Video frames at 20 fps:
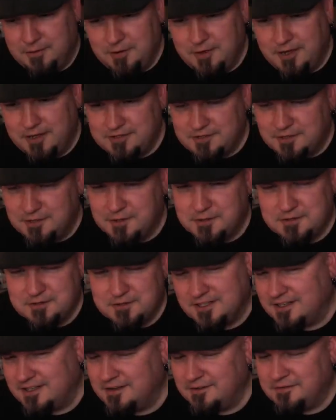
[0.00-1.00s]
also know there's
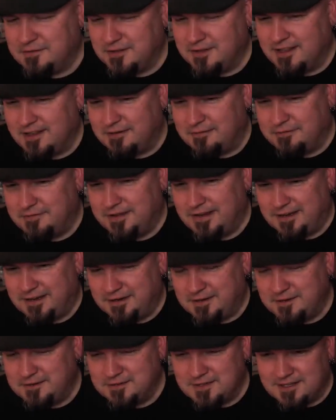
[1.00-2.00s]
an awful lot of fake
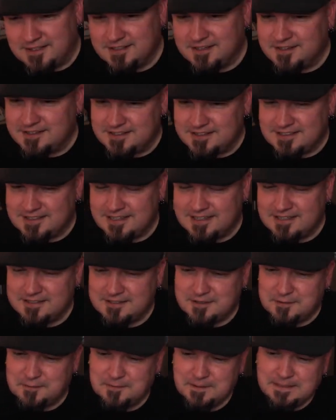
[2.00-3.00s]
news out there these days. So,